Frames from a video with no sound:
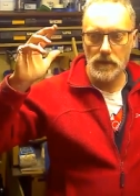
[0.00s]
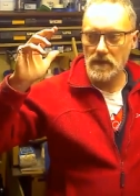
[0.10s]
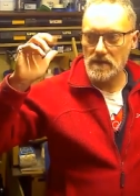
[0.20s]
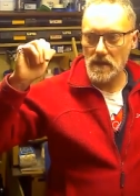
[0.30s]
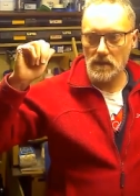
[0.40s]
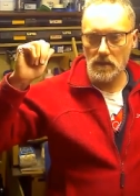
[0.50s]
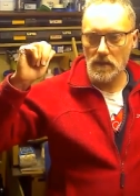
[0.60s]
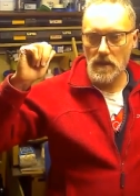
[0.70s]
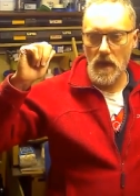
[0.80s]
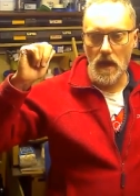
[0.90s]
signal
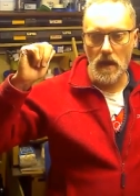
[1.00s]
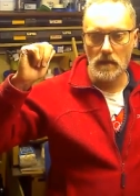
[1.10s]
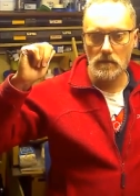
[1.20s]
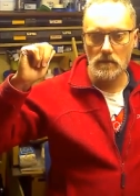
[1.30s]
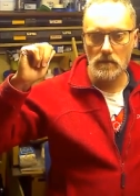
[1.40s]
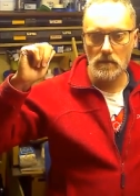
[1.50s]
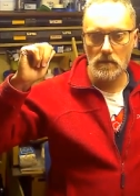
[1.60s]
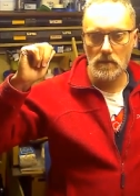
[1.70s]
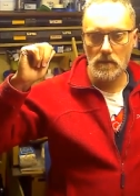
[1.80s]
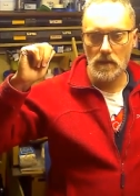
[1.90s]
in there
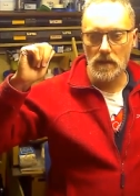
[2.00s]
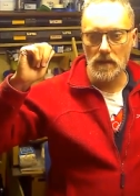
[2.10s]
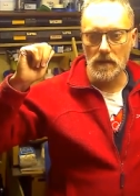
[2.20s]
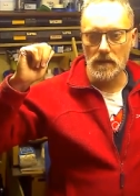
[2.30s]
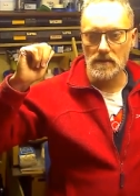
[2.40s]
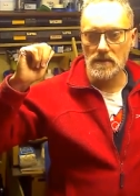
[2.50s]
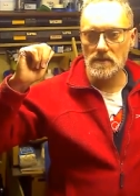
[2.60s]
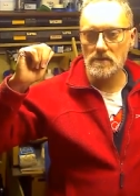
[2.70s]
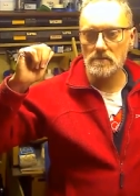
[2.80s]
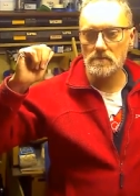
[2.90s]

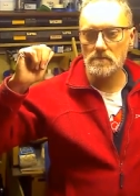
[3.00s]
is